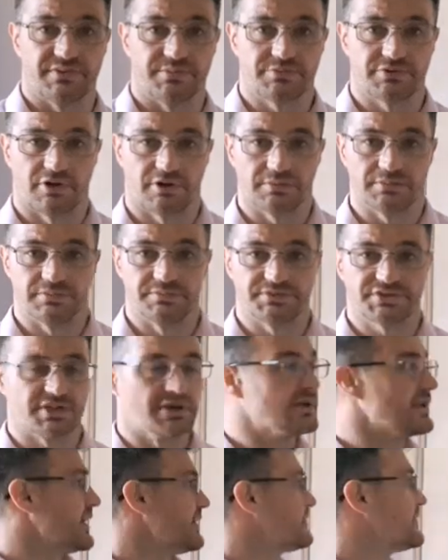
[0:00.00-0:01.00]
the problem. So
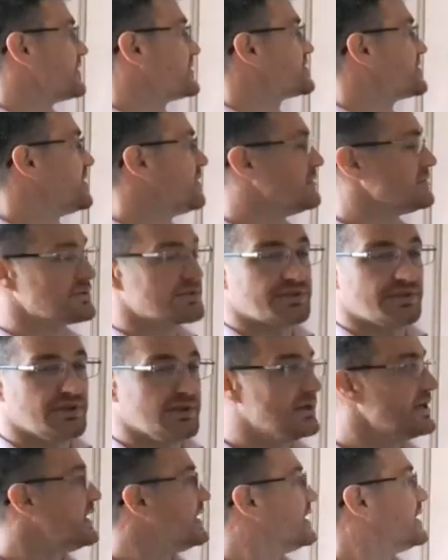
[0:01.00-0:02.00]
if you're told
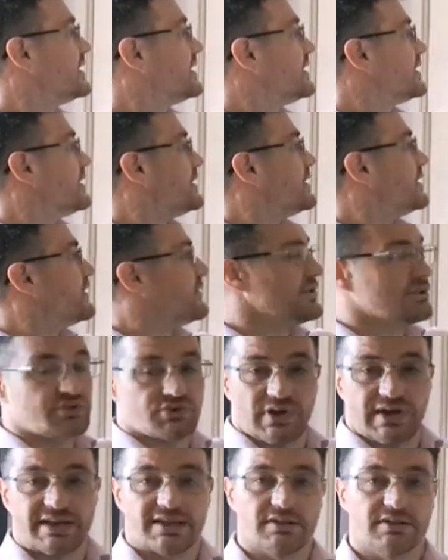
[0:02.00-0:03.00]
that the
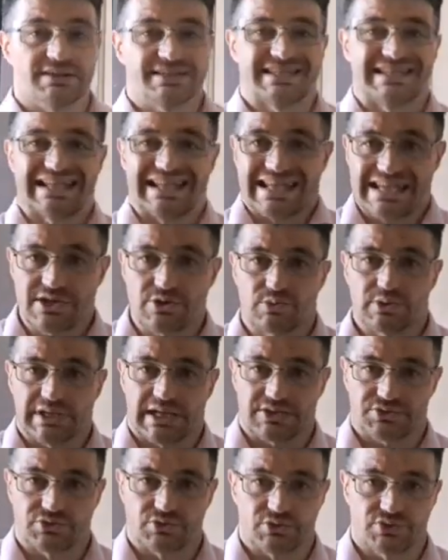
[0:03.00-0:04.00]
triangle is an
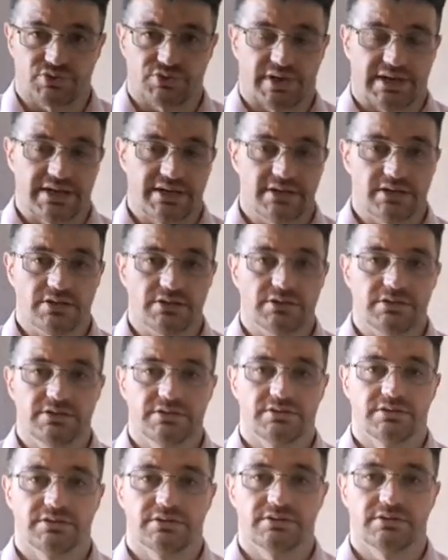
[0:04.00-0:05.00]
equilateral triangle,
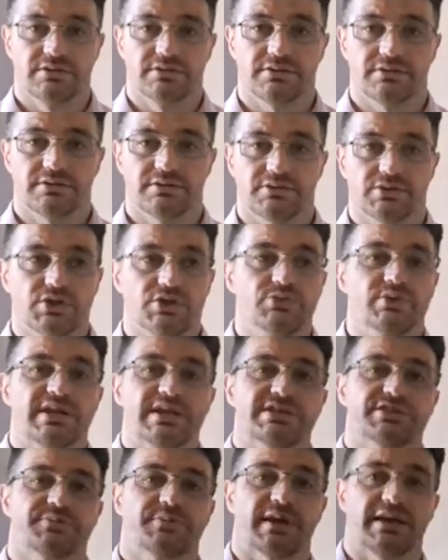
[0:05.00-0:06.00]
you
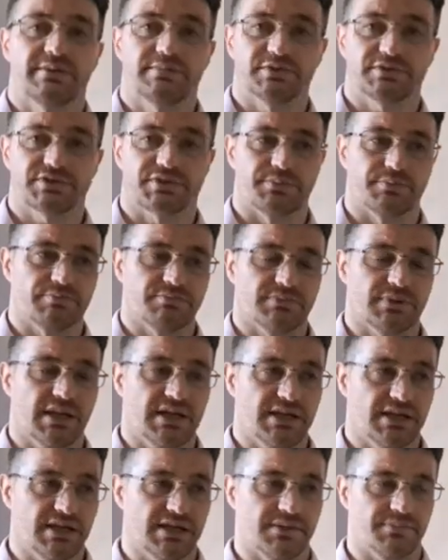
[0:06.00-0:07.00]
need to be able to
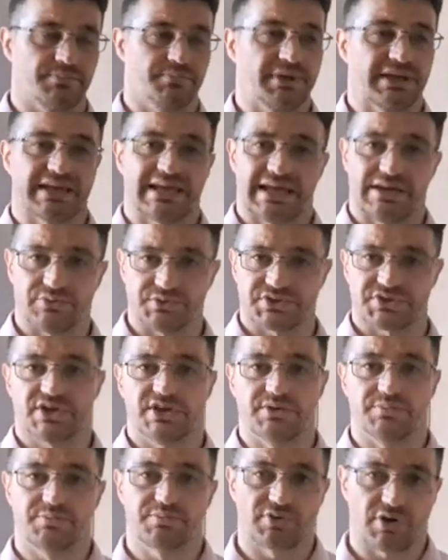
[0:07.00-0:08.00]
pick out
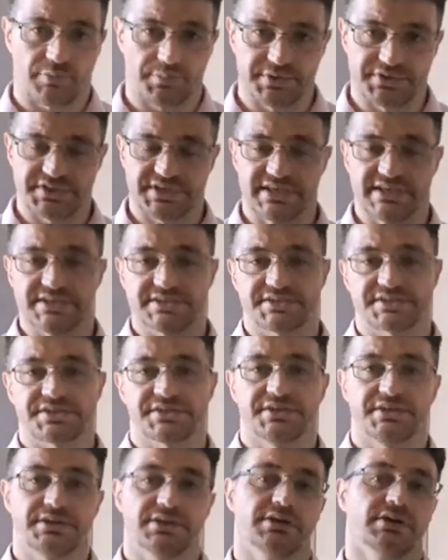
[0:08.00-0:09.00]
certain
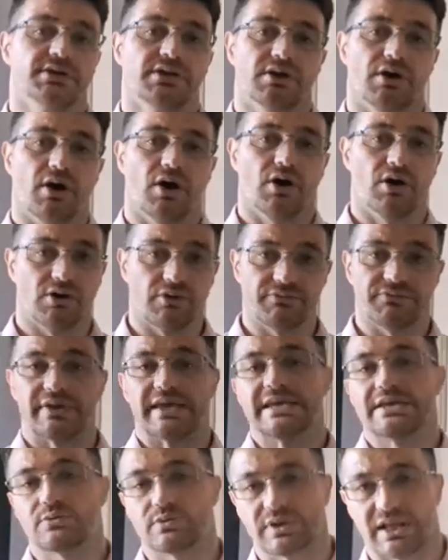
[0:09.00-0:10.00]
properties of
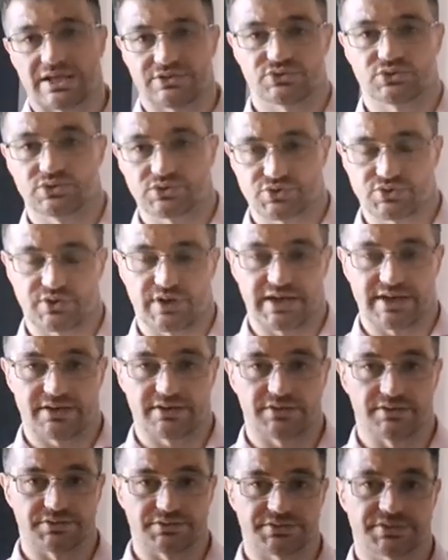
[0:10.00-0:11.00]
equilateral
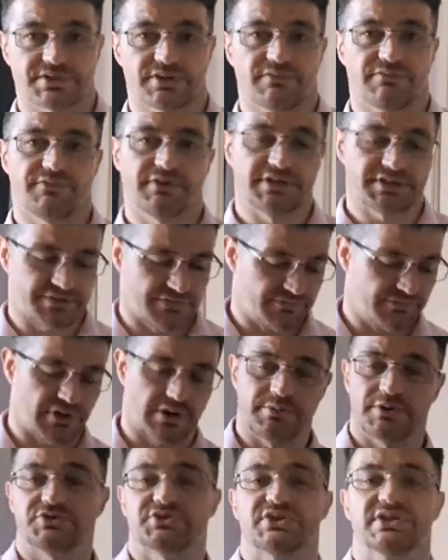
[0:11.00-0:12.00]
triangles. First and
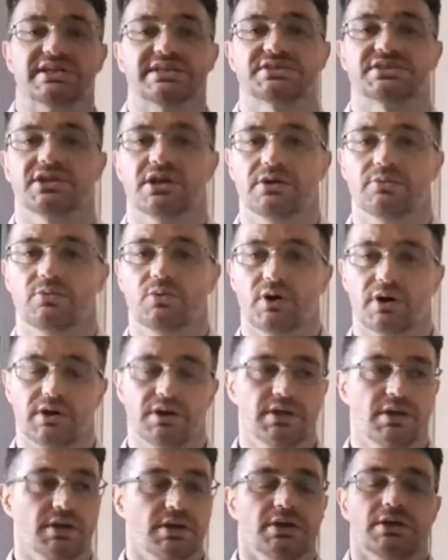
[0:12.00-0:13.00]
foremost, you need to know
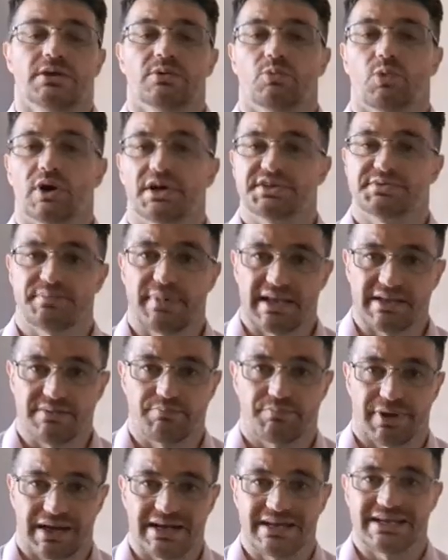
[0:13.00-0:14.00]
what is
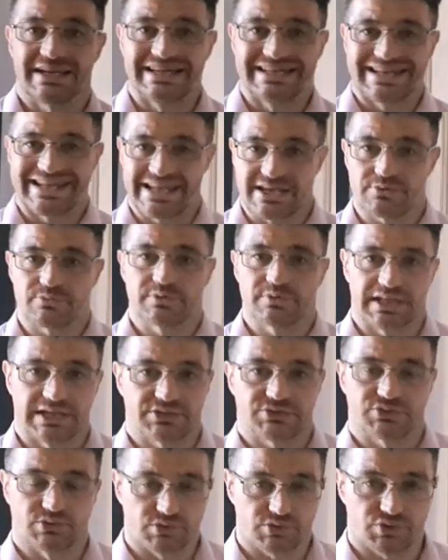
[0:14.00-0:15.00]
meant by an
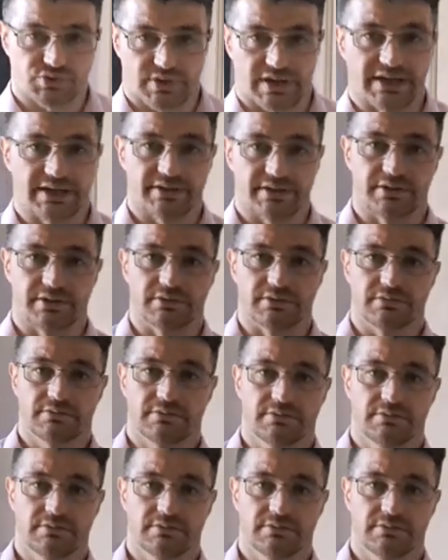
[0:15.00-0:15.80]
equilateral triangle.